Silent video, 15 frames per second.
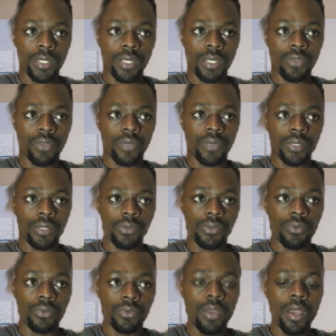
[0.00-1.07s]
You want to
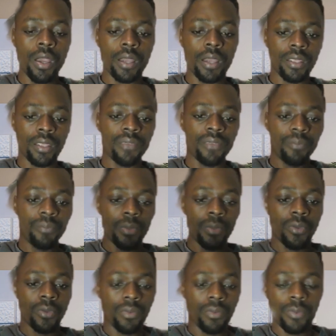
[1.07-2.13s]
give people the
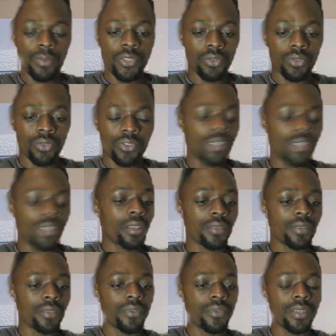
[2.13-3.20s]
permission to share their
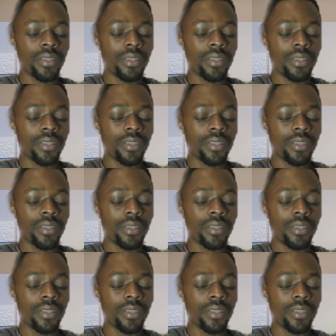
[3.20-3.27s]
screens.